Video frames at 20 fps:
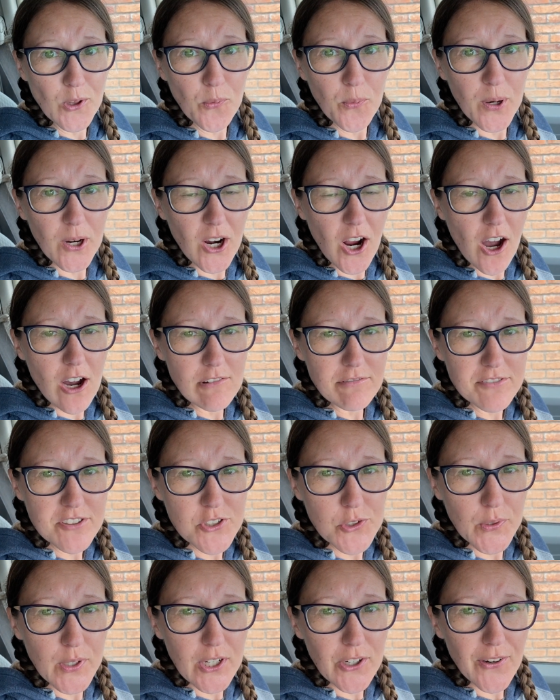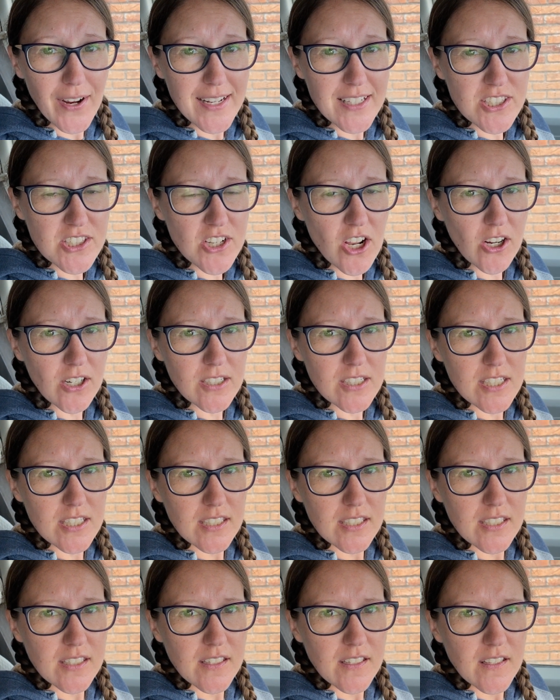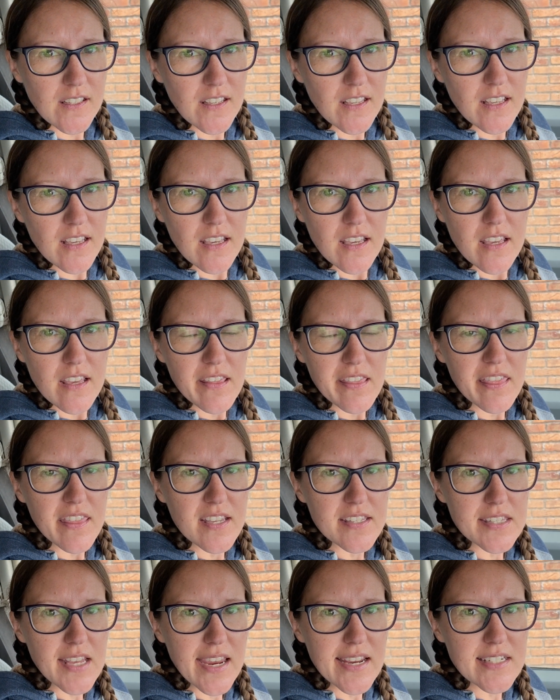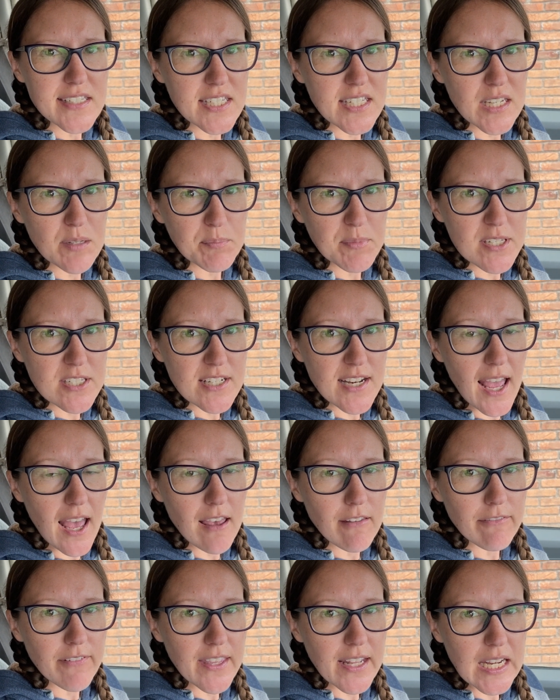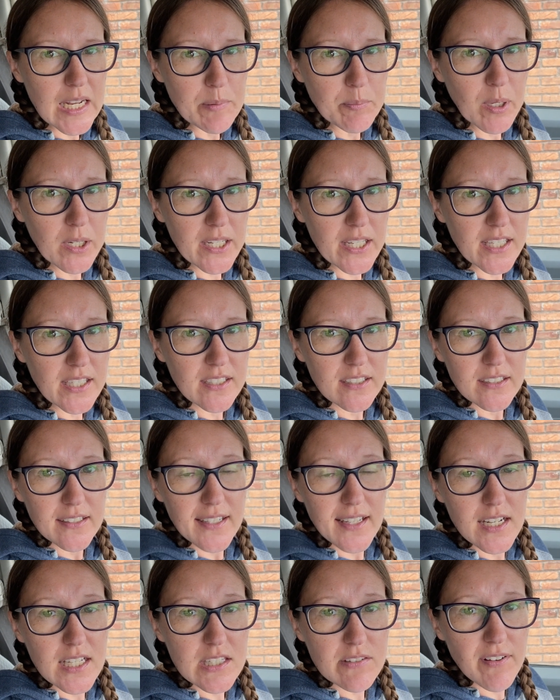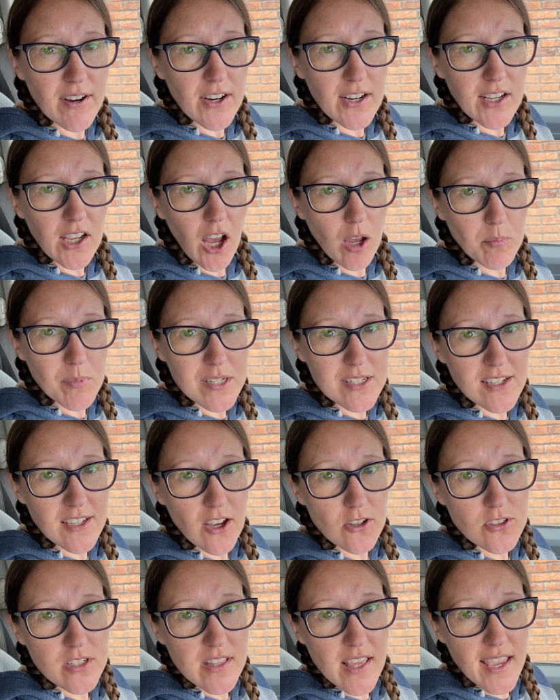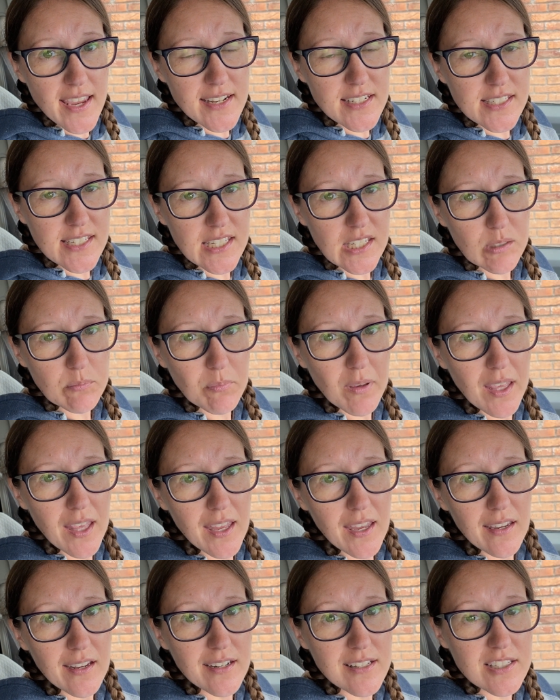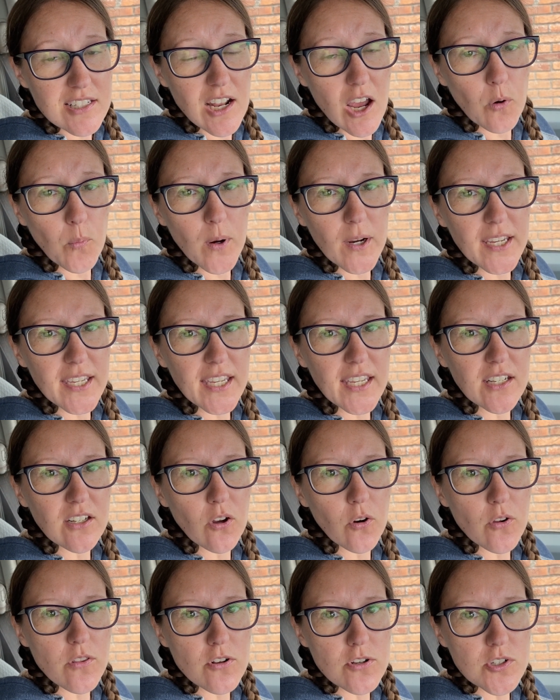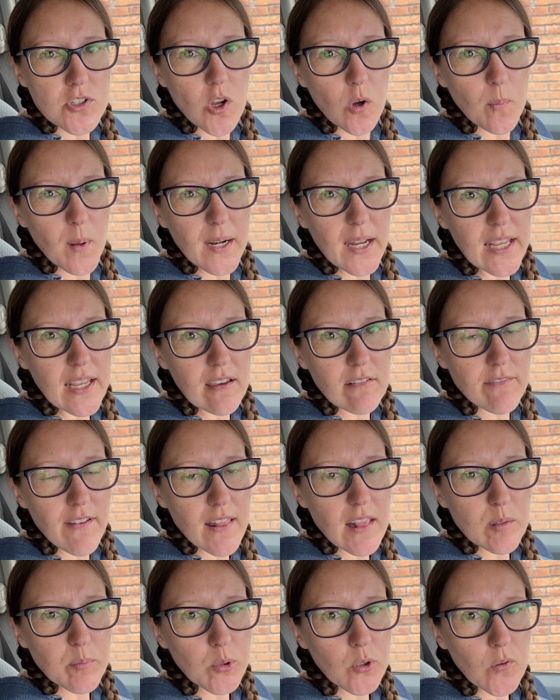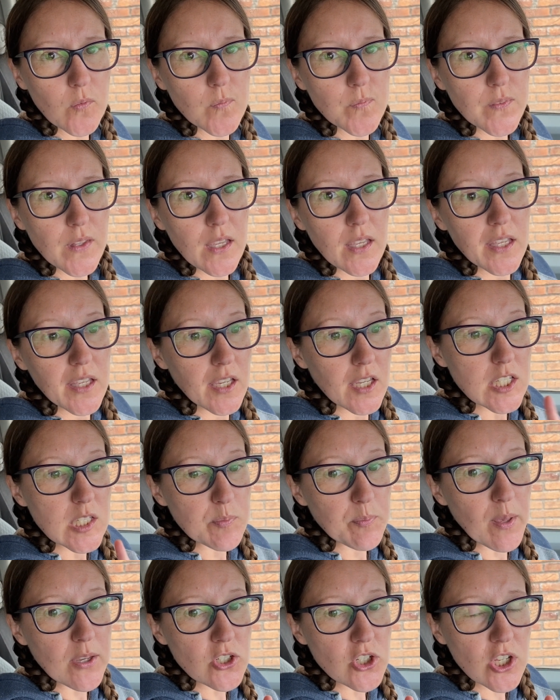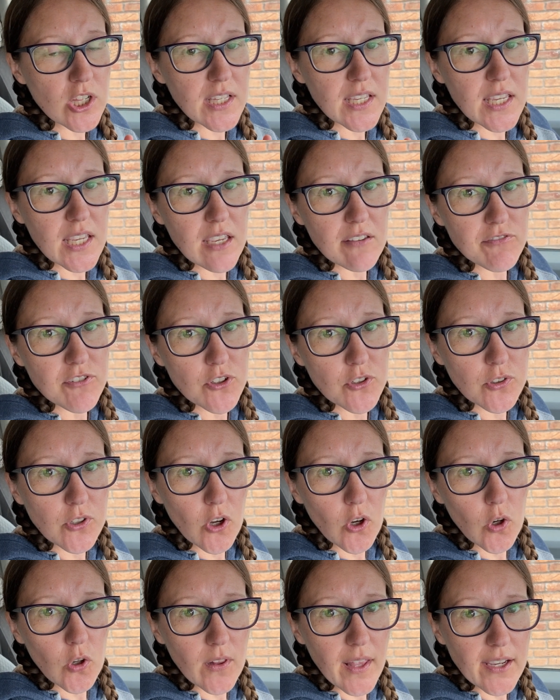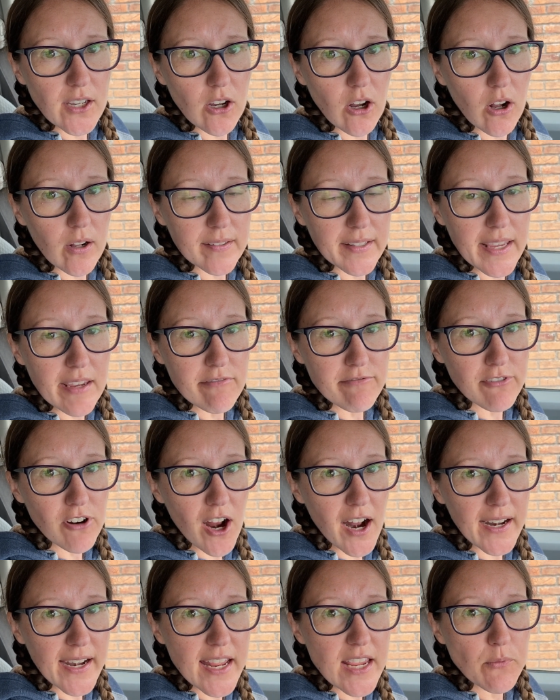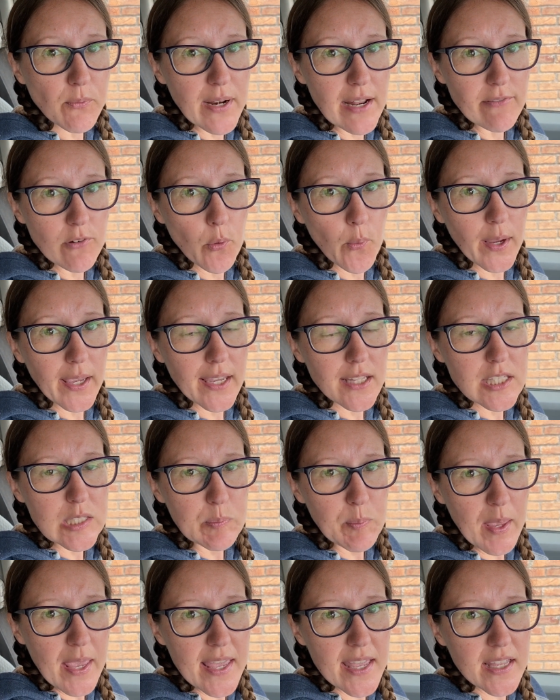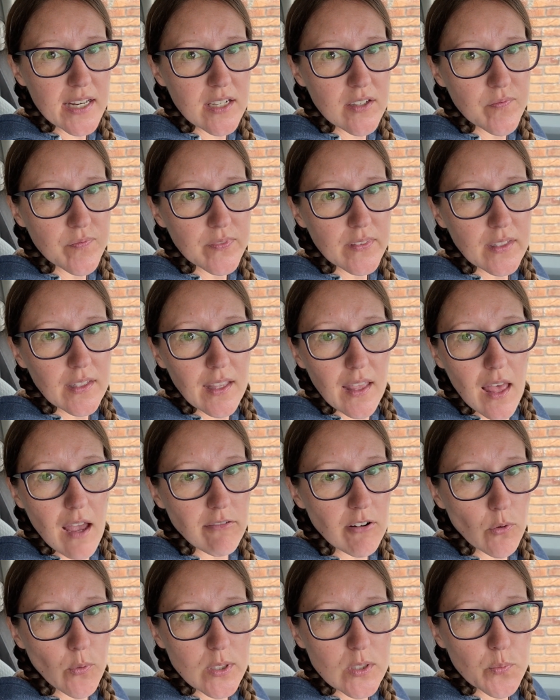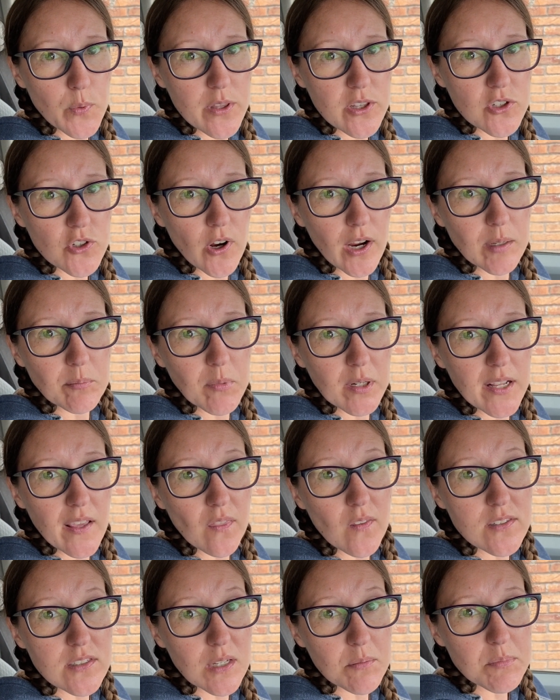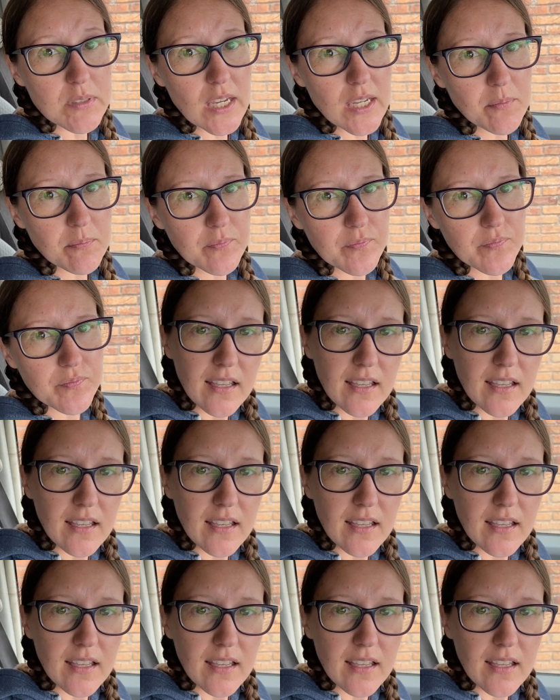we're off to a great start. This ATM doesn't have any money. It is very common to go to the ATM and it's not working or there's no money available. Especially if you go like on a Friday when everyone gets paid, everyone's withdrawing money at the same time.